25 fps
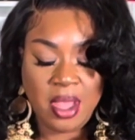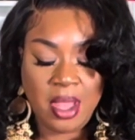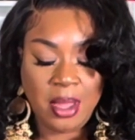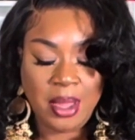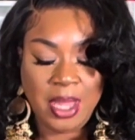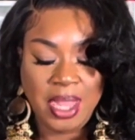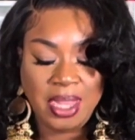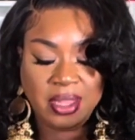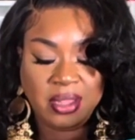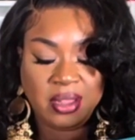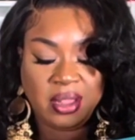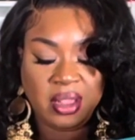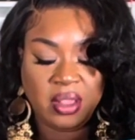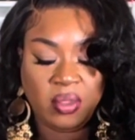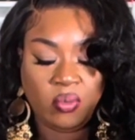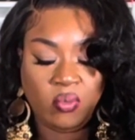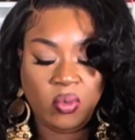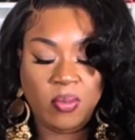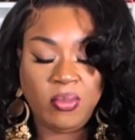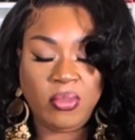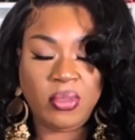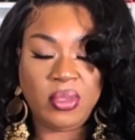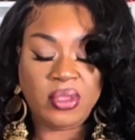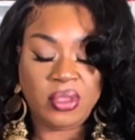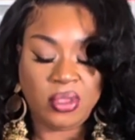like the
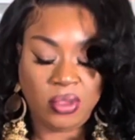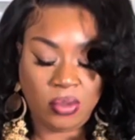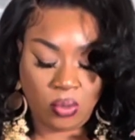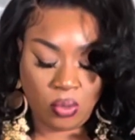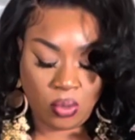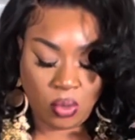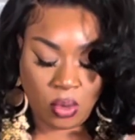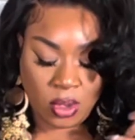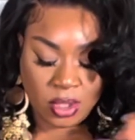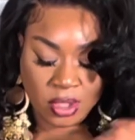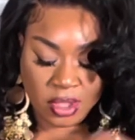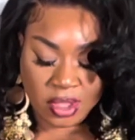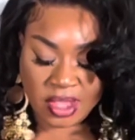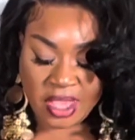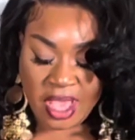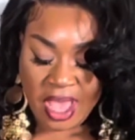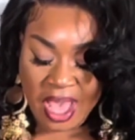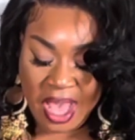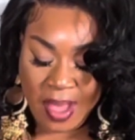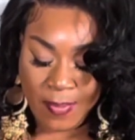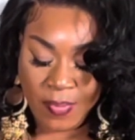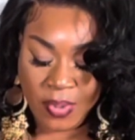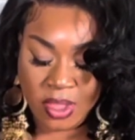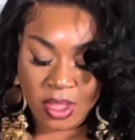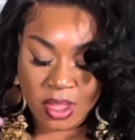swimsuit on
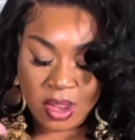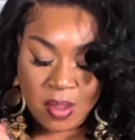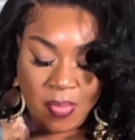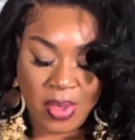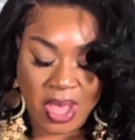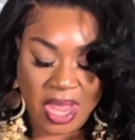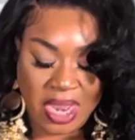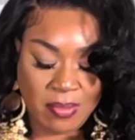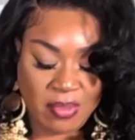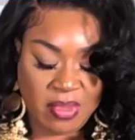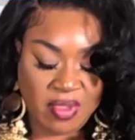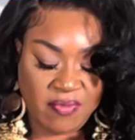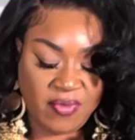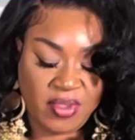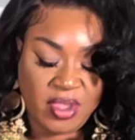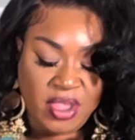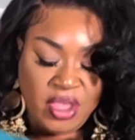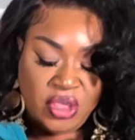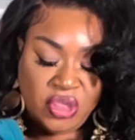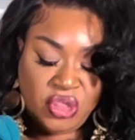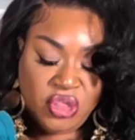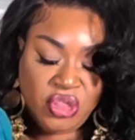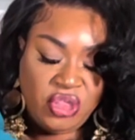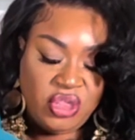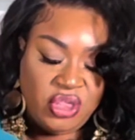top and then the bottom of it
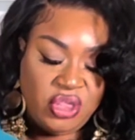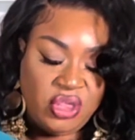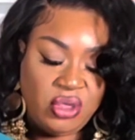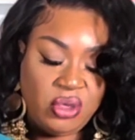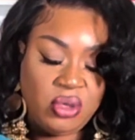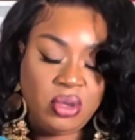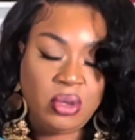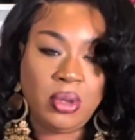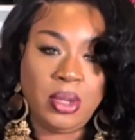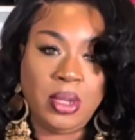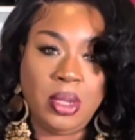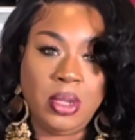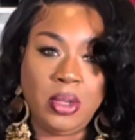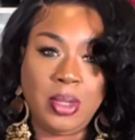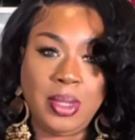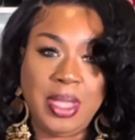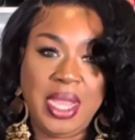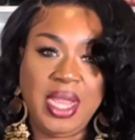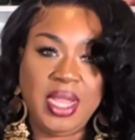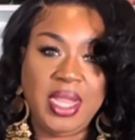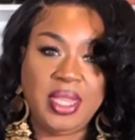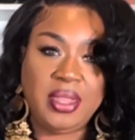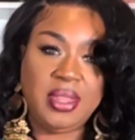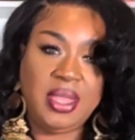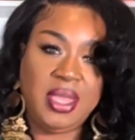is sheer
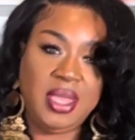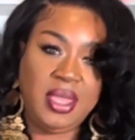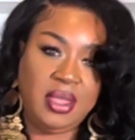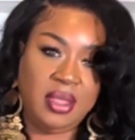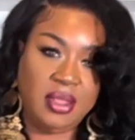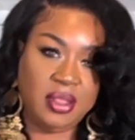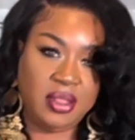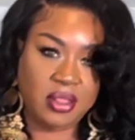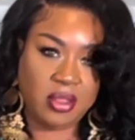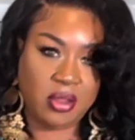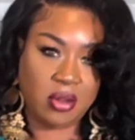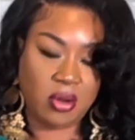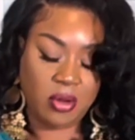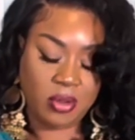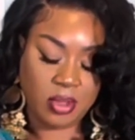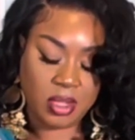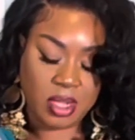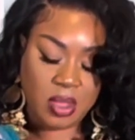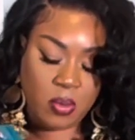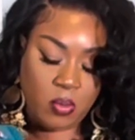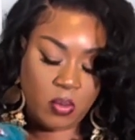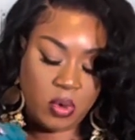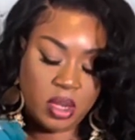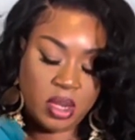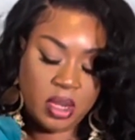like the skirt that
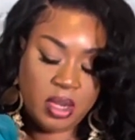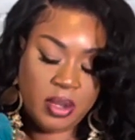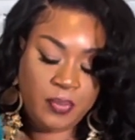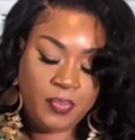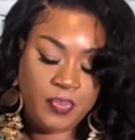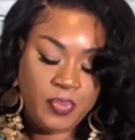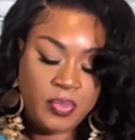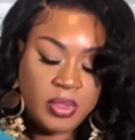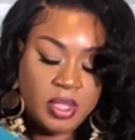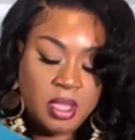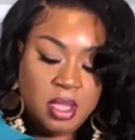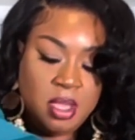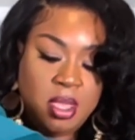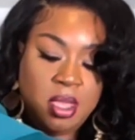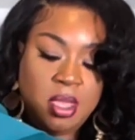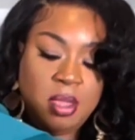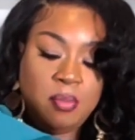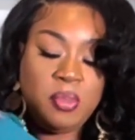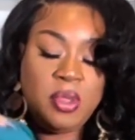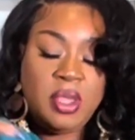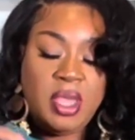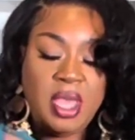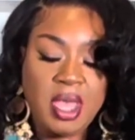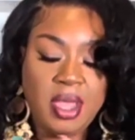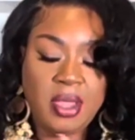I'm wearing.
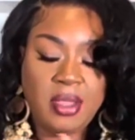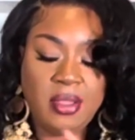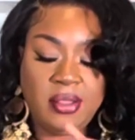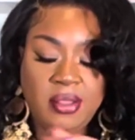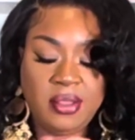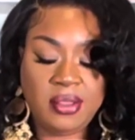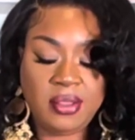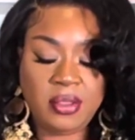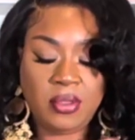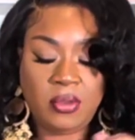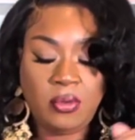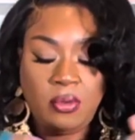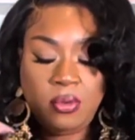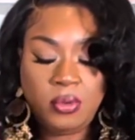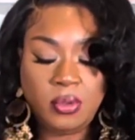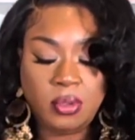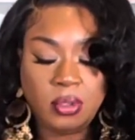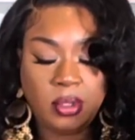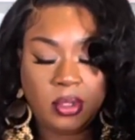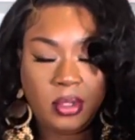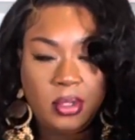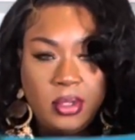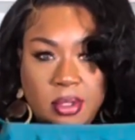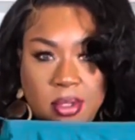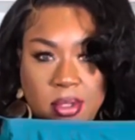But yeah, so
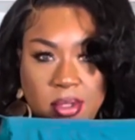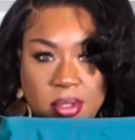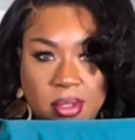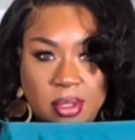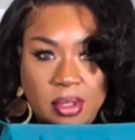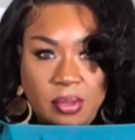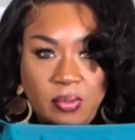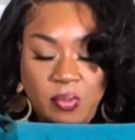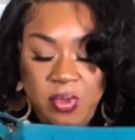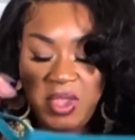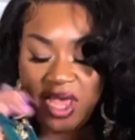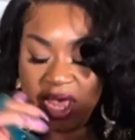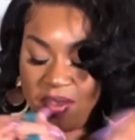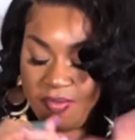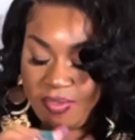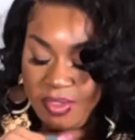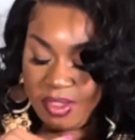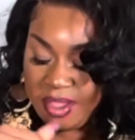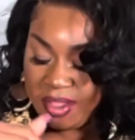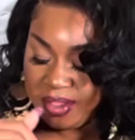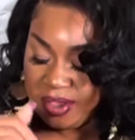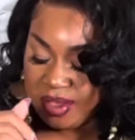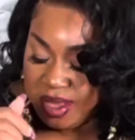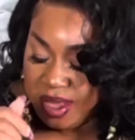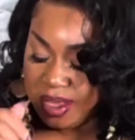we have
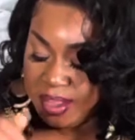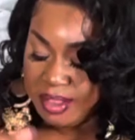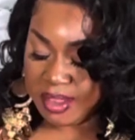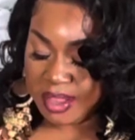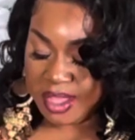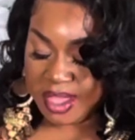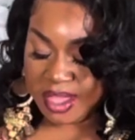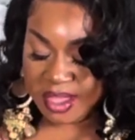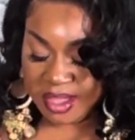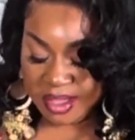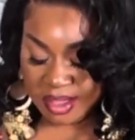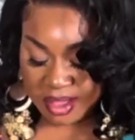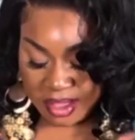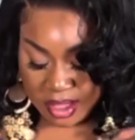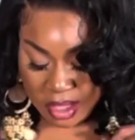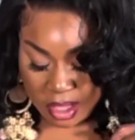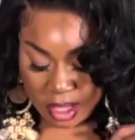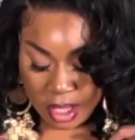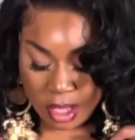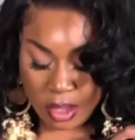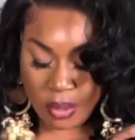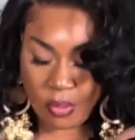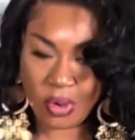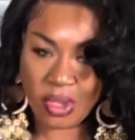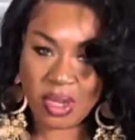this and this.
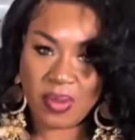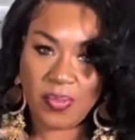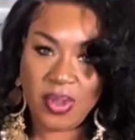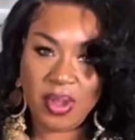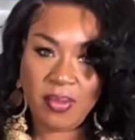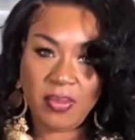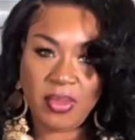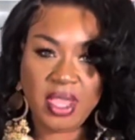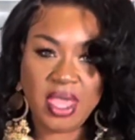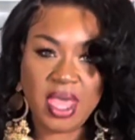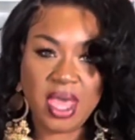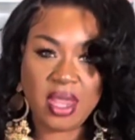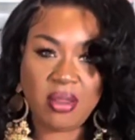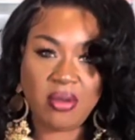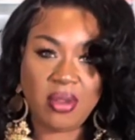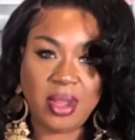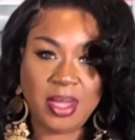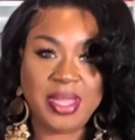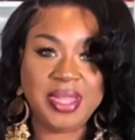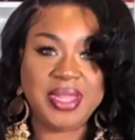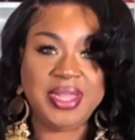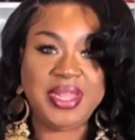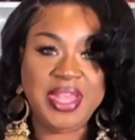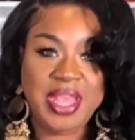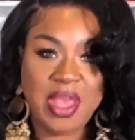We're going to put them together and
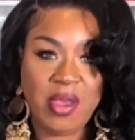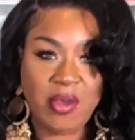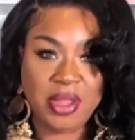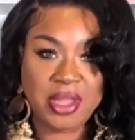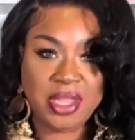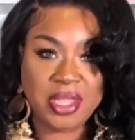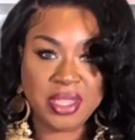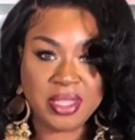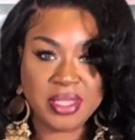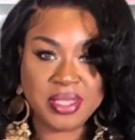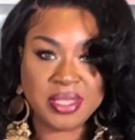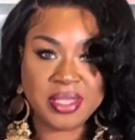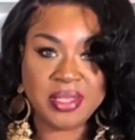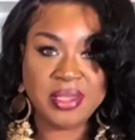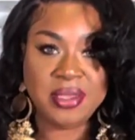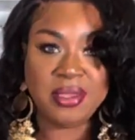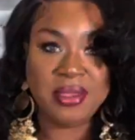let's see how it looks.